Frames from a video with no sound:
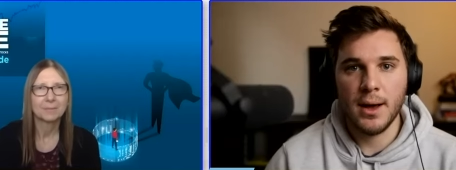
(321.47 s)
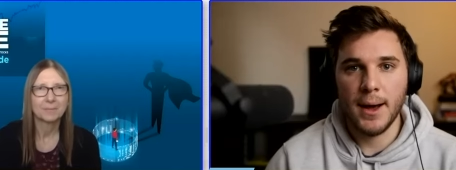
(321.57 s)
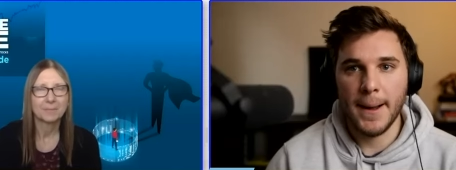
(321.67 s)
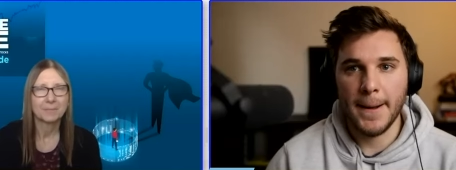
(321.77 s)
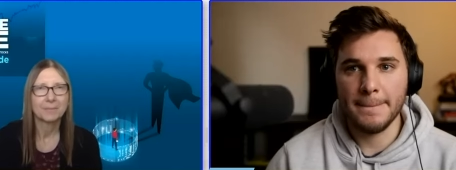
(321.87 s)

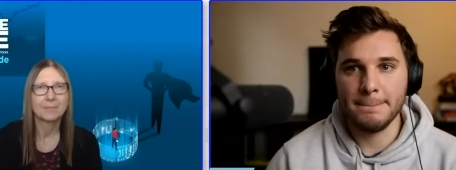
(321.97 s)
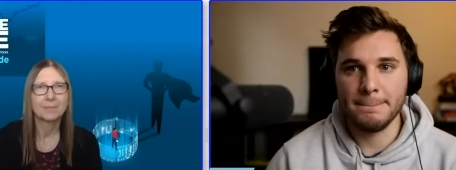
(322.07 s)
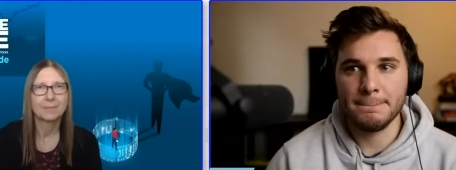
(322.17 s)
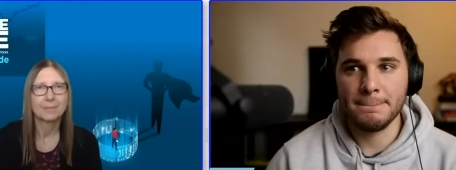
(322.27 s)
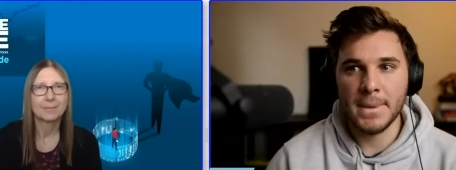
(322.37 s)
Speaker 1: Um,
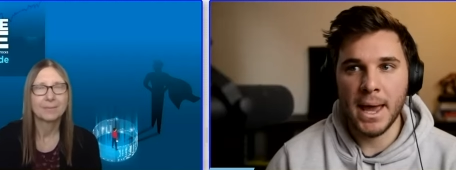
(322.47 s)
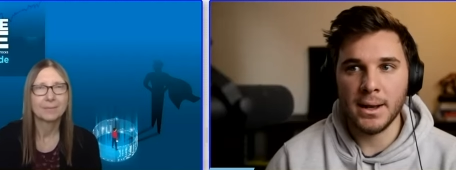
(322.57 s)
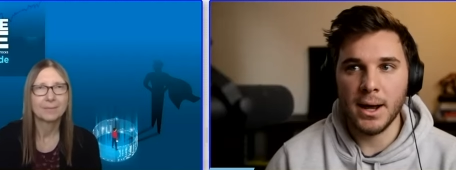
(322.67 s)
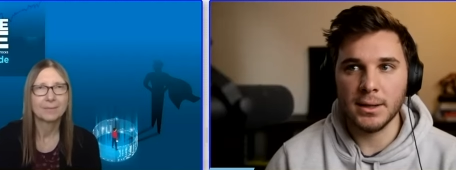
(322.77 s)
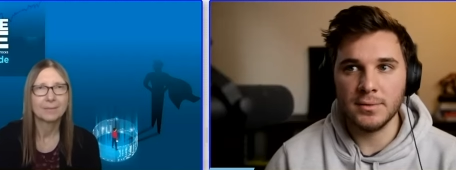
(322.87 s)
and
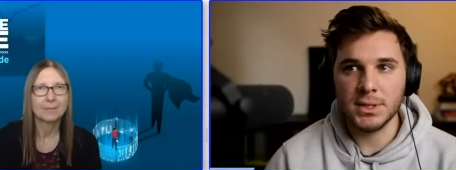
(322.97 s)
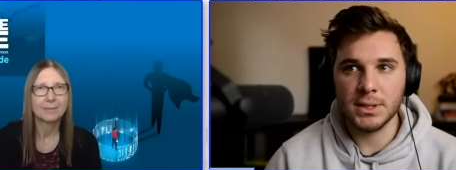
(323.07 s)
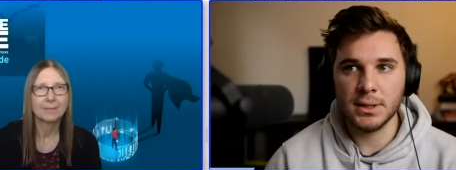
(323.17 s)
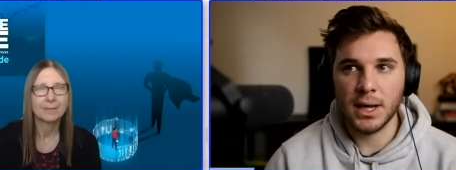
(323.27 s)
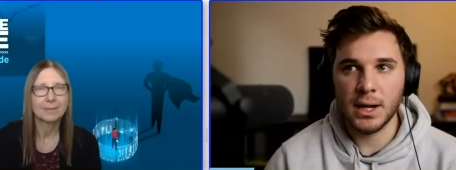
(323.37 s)
I'd love
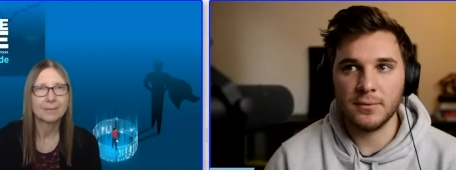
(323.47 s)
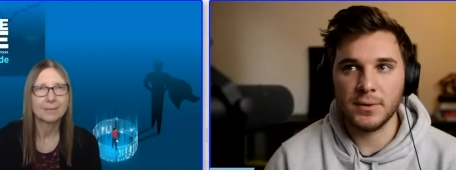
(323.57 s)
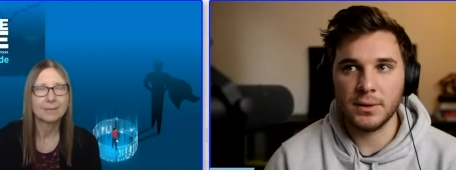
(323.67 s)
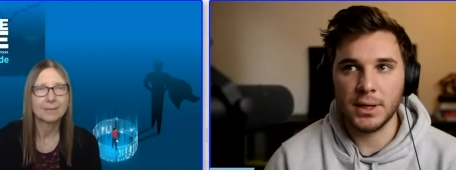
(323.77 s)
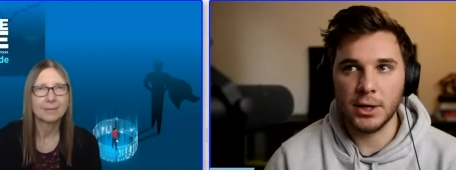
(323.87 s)
to kind of
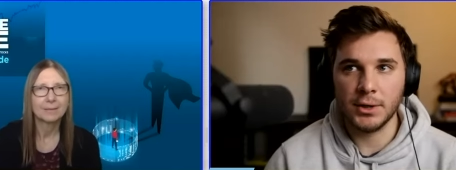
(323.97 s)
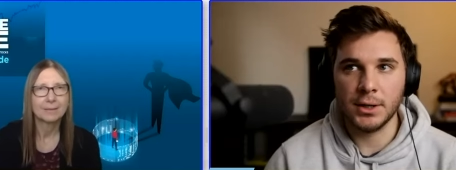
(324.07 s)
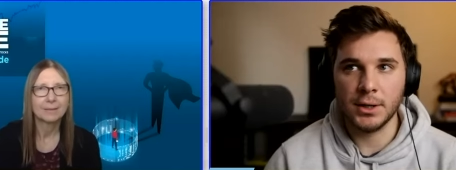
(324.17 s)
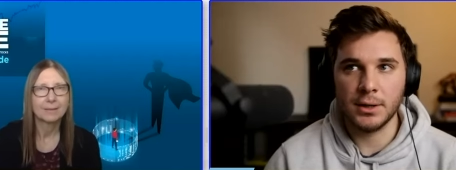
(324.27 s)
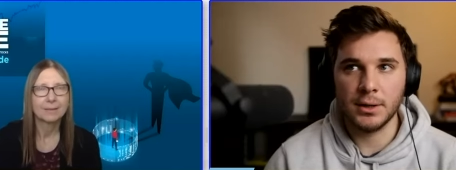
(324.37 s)
hear
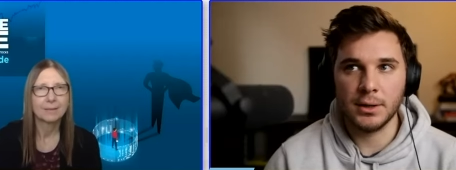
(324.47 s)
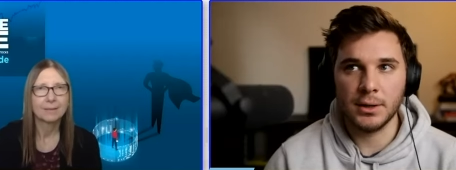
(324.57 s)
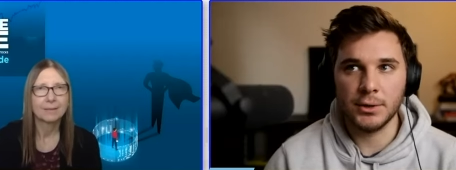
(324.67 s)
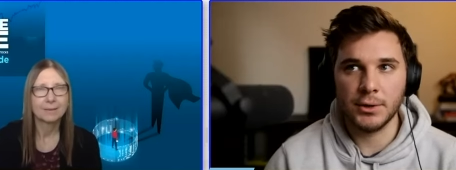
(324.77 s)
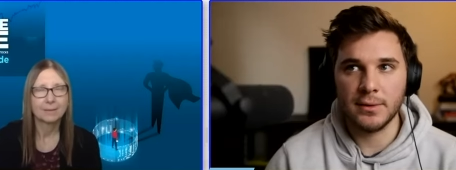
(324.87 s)
your
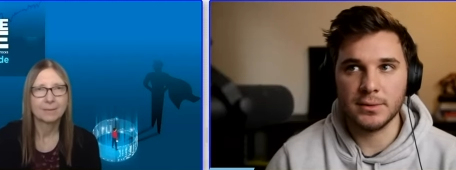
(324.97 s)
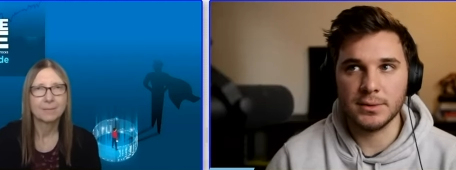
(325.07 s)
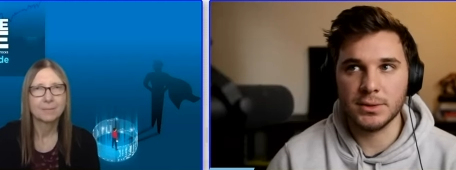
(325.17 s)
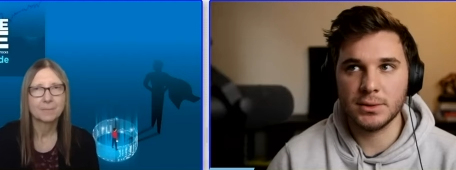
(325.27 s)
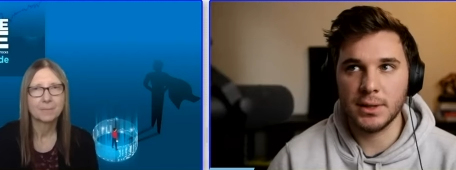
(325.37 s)
you kind of
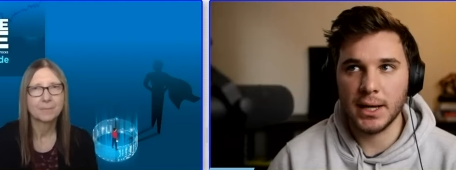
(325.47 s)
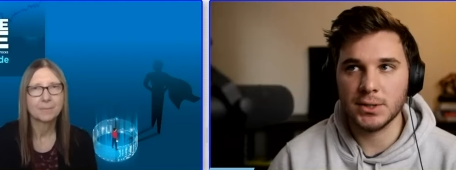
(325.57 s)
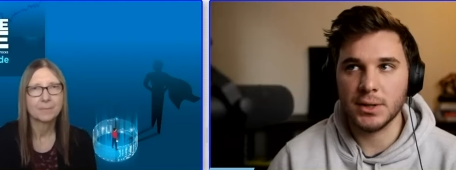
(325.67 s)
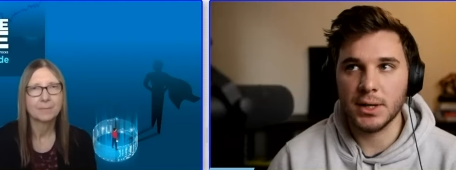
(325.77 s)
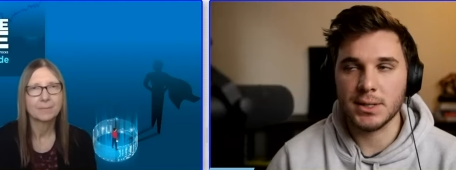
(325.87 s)
answer
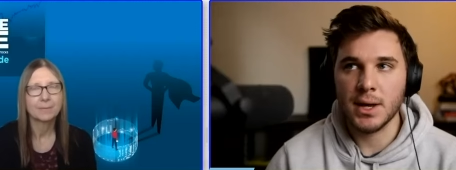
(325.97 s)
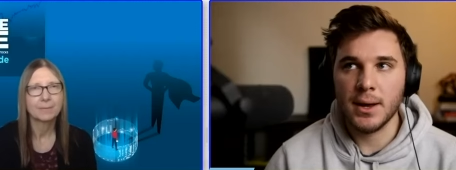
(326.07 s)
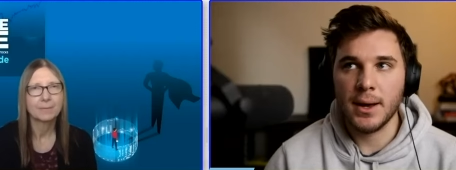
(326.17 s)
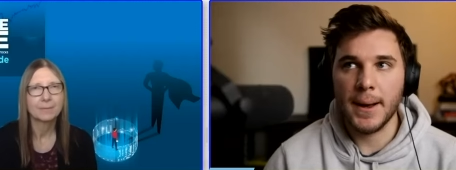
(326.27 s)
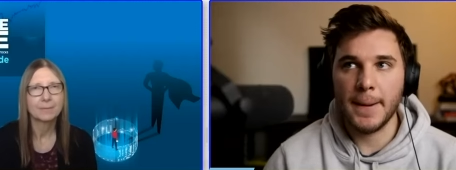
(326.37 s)
this.
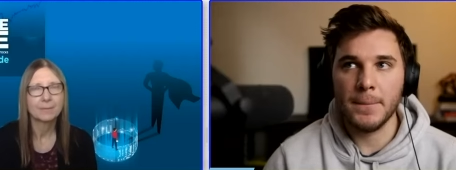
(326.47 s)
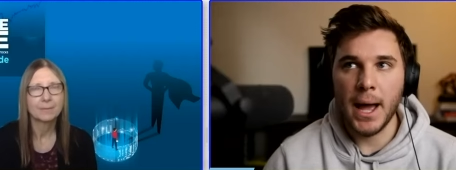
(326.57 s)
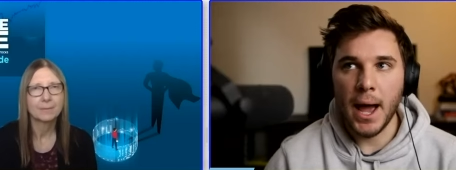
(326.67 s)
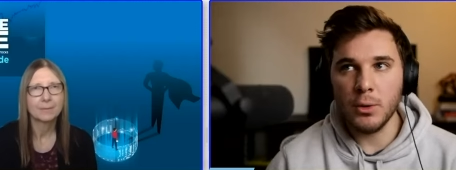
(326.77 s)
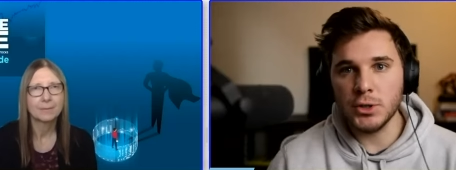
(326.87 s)
Um,
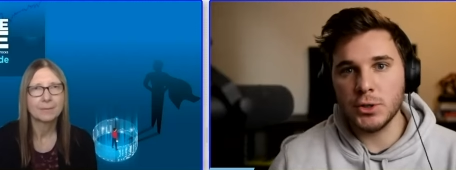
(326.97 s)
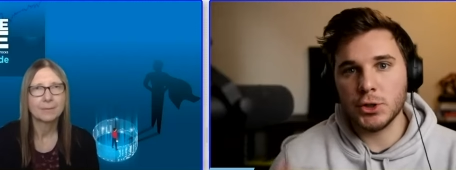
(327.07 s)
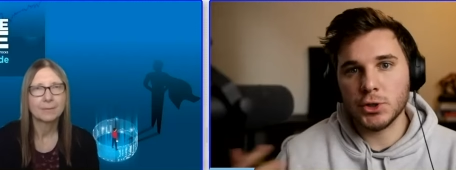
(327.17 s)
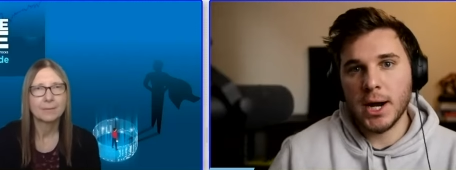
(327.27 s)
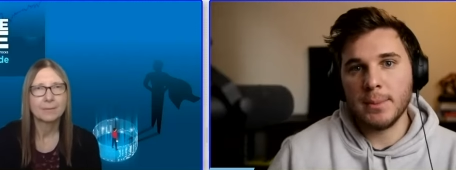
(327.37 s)
how would you
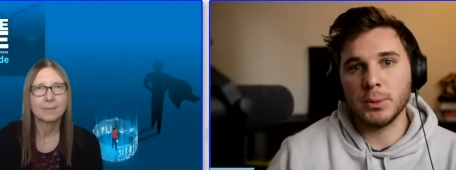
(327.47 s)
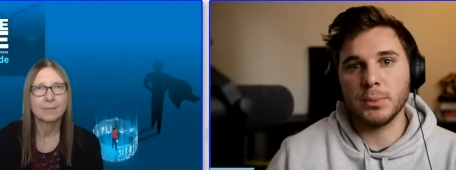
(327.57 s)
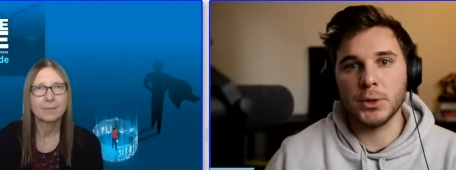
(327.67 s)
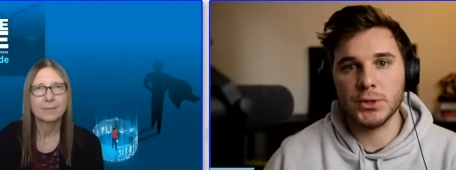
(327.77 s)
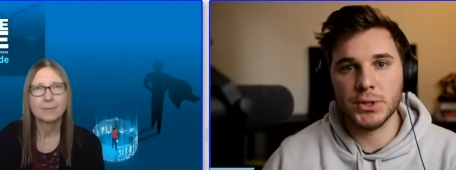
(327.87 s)
describe your
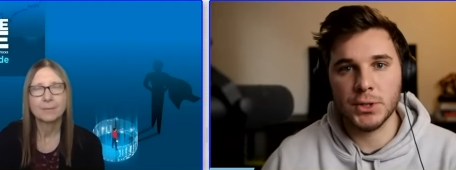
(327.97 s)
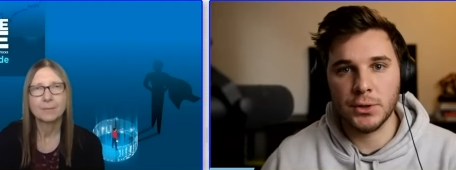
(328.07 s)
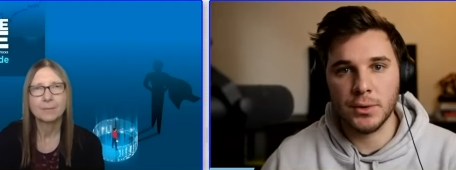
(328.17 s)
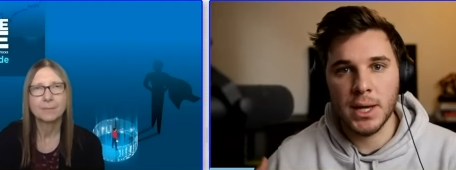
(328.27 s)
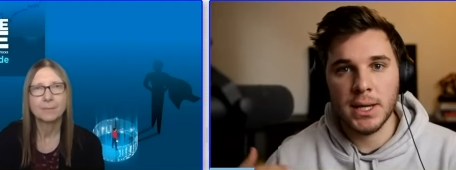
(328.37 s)

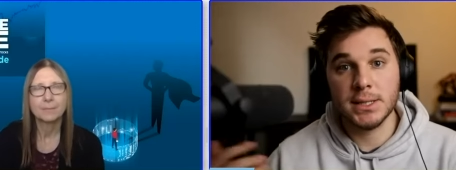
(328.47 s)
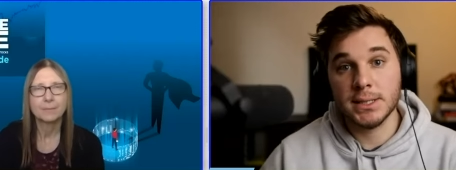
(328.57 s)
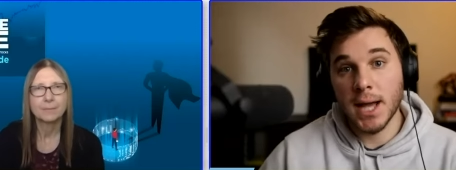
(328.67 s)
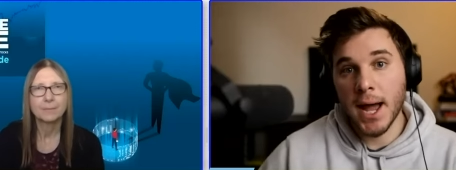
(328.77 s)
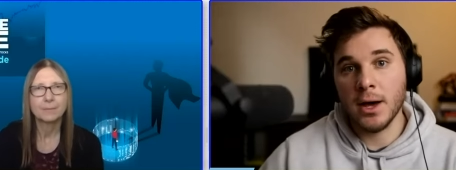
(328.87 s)
personal
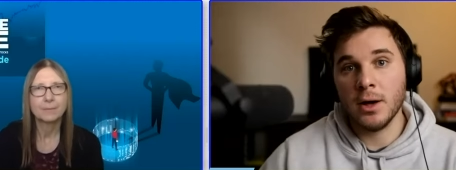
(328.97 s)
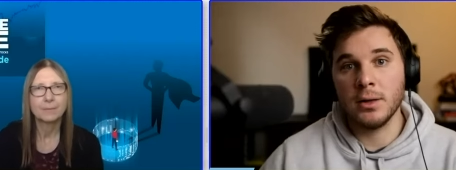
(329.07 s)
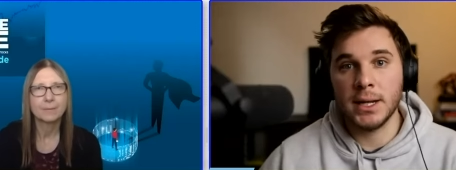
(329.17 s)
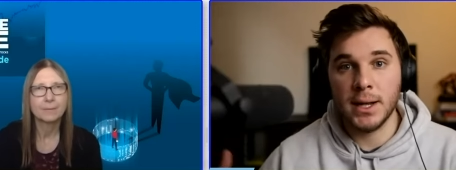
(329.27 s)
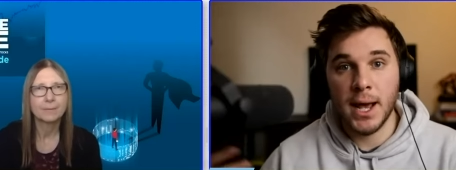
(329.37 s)
style
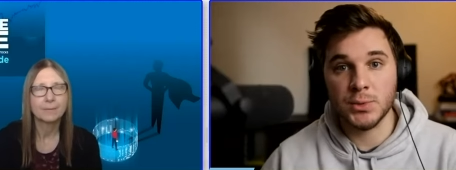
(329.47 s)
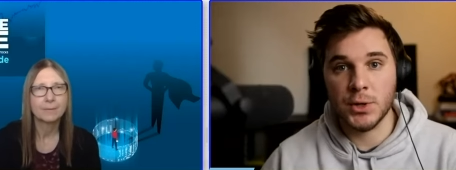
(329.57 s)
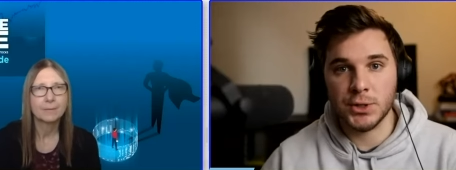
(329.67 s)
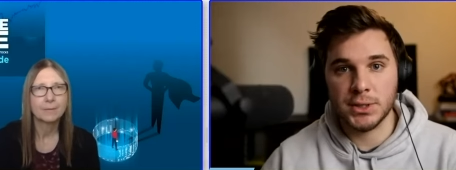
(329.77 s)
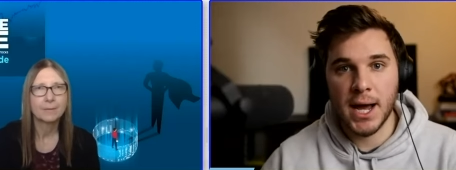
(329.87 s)
as well as
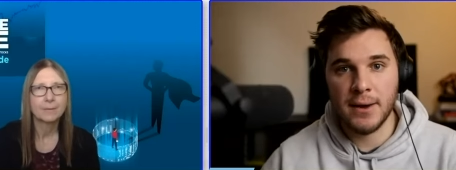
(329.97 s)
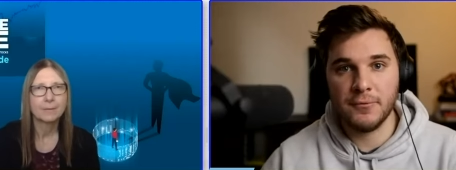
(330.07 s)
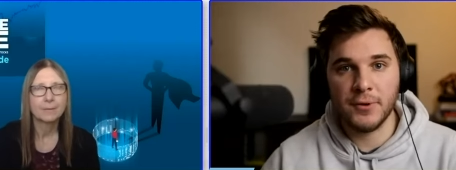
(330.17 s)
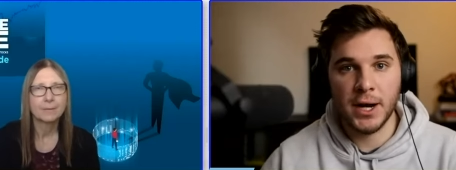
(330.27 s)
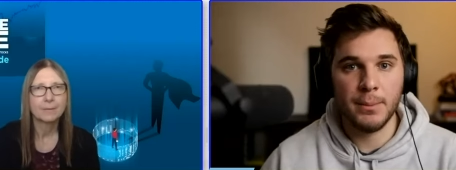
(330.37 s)
your time
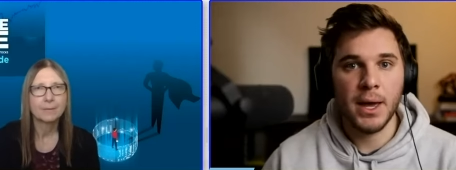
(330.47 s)
frame?